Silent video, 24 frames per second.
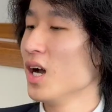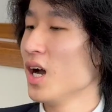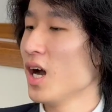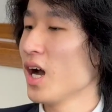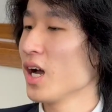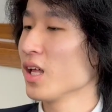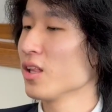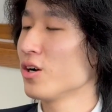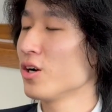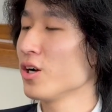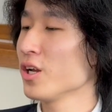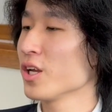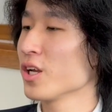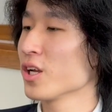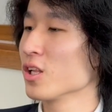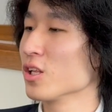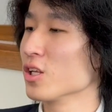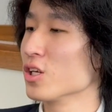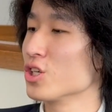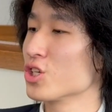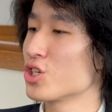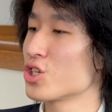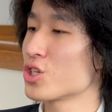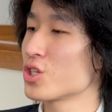I learned
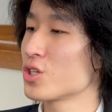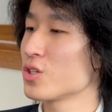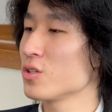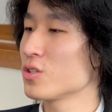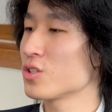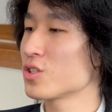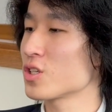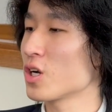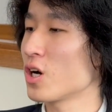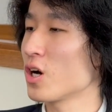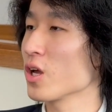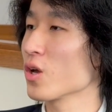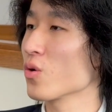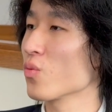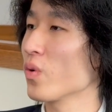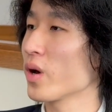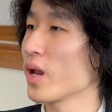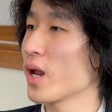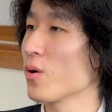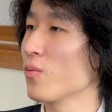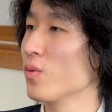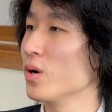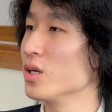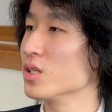English starting
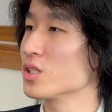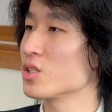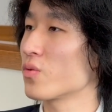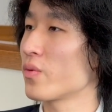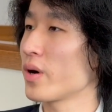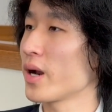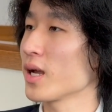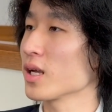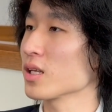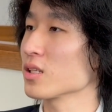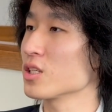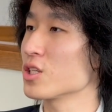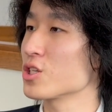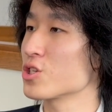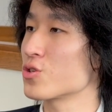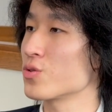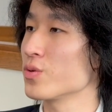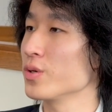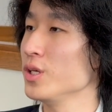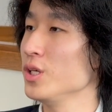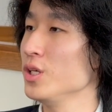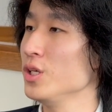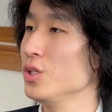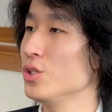when I was around
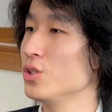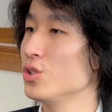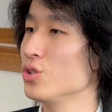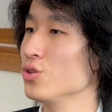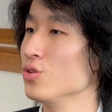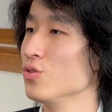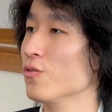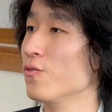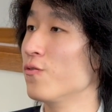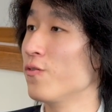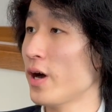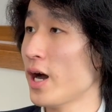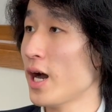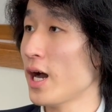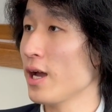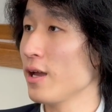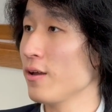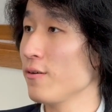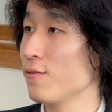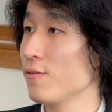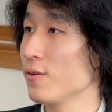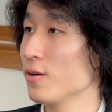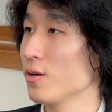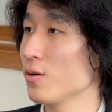3 to
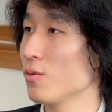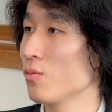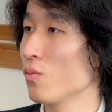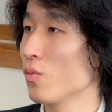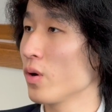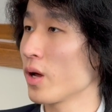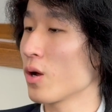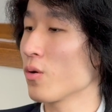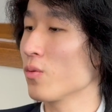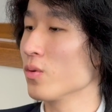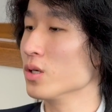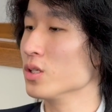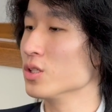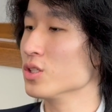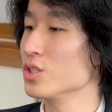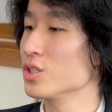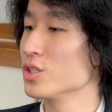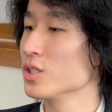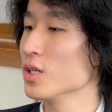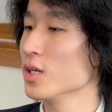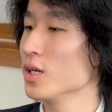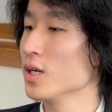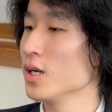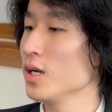5, when I was
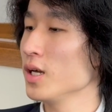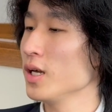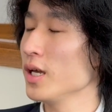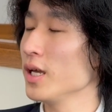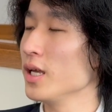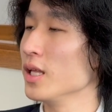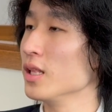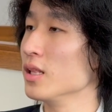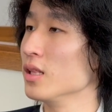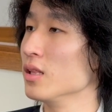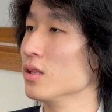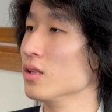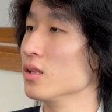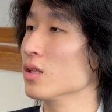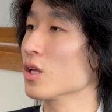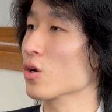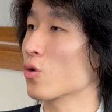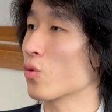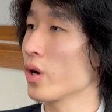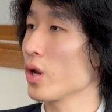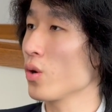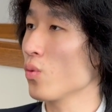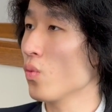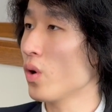in the
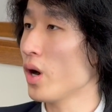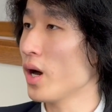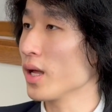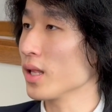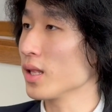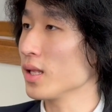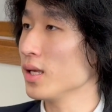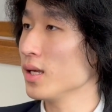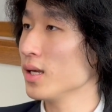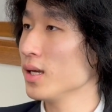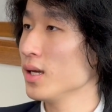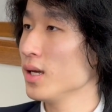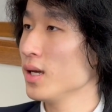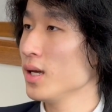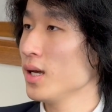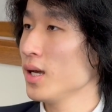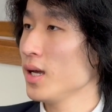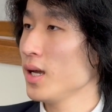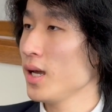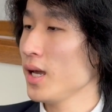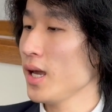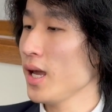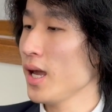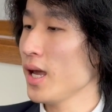grade 1.
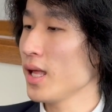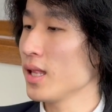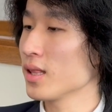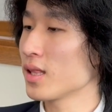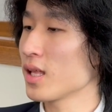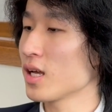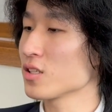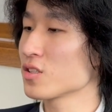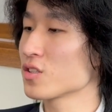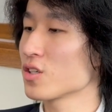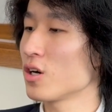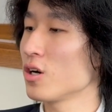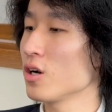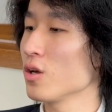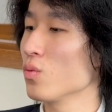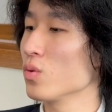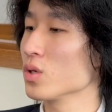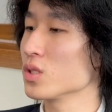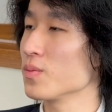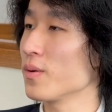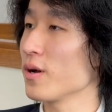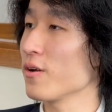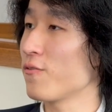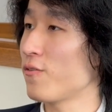And that started
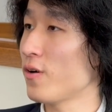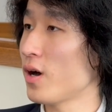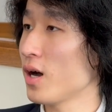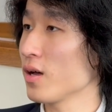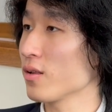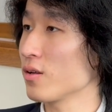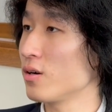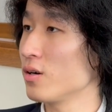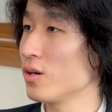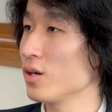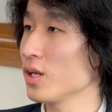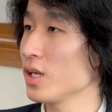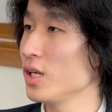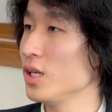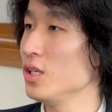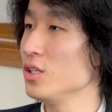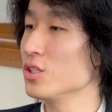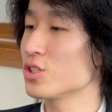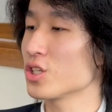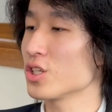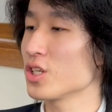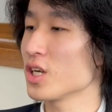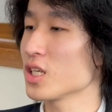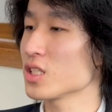with my father. He
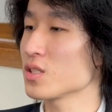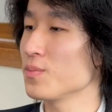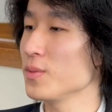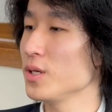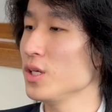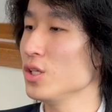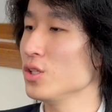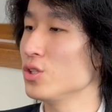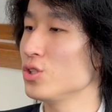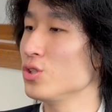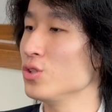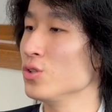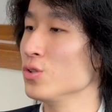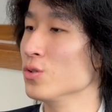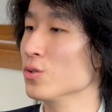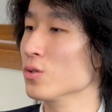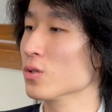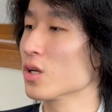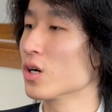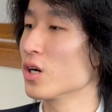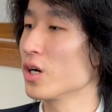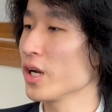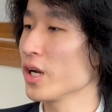suggested me to learn